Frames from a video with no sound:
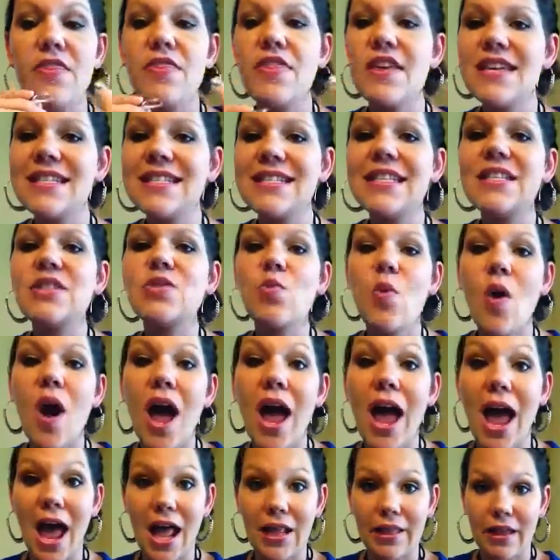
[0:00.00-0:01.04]
This is
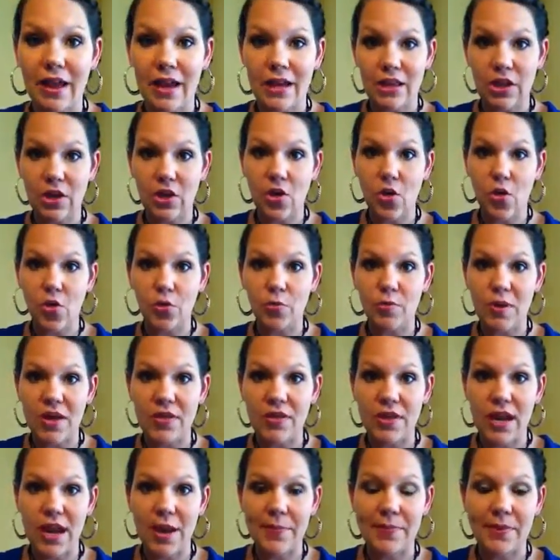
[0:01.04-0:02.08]
why I like the cold
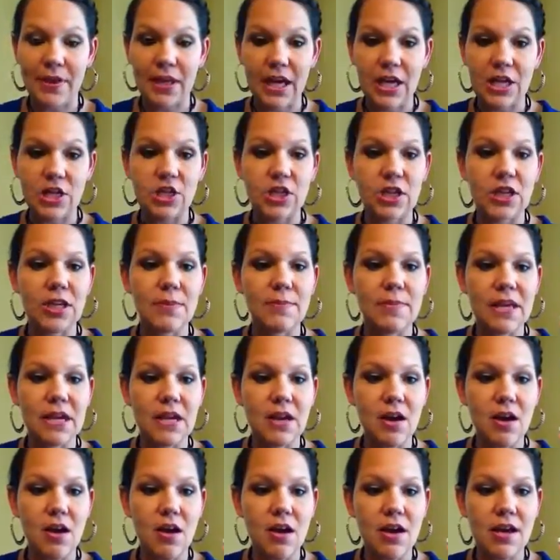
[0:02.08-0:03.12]
method application,
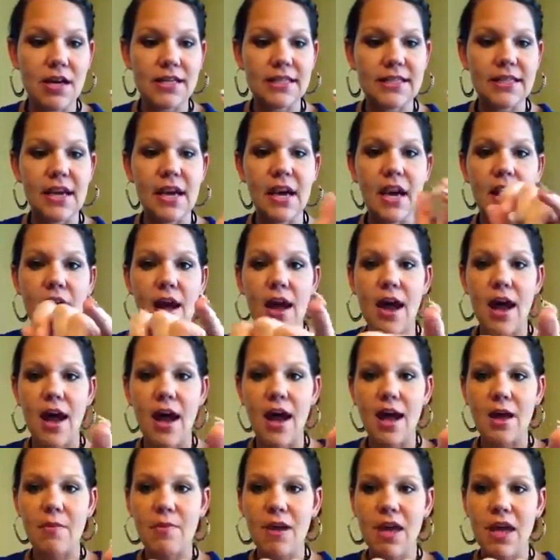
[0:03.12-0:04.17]
because
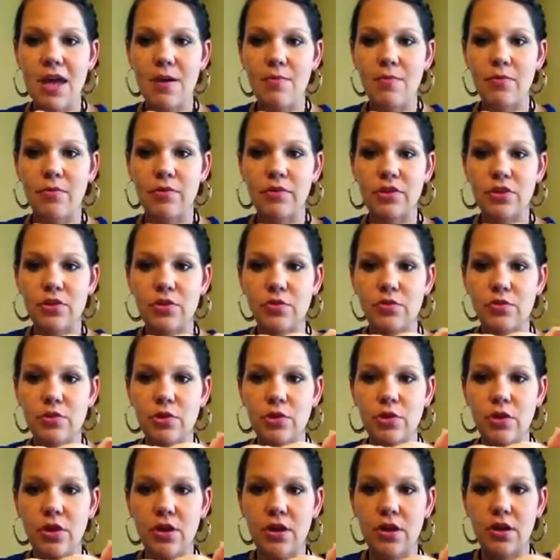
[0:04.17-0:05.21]
I'm able to
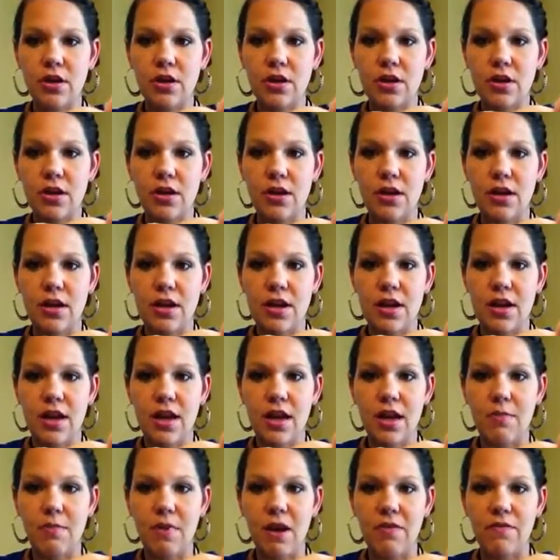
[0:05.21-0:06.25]
look
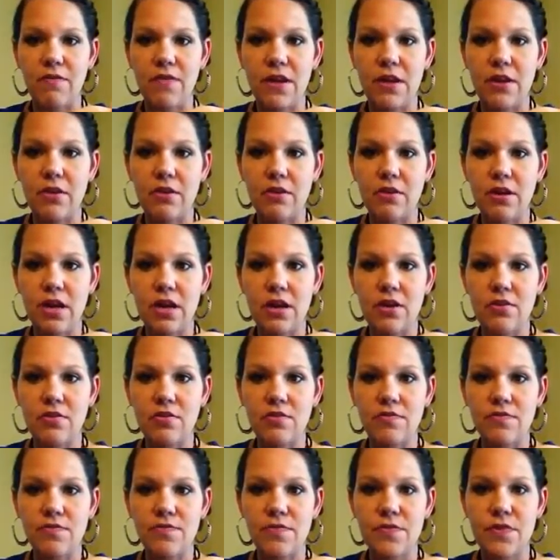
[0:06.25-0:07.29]
at my
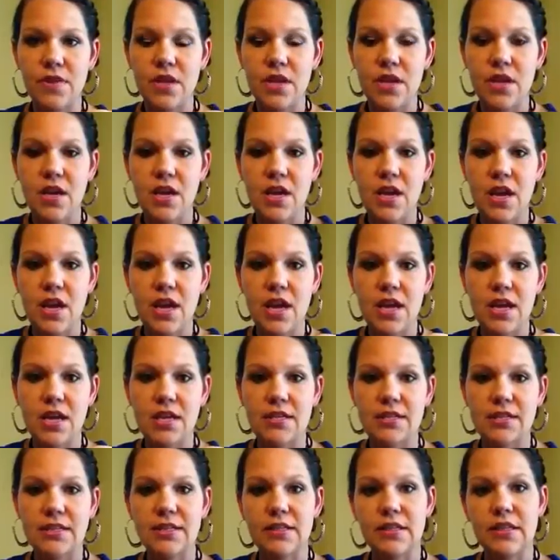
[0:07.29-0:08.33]
fingernail
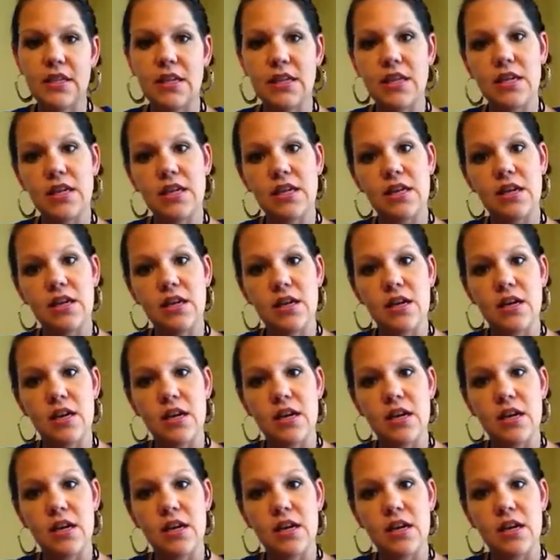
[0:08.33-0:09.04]
and see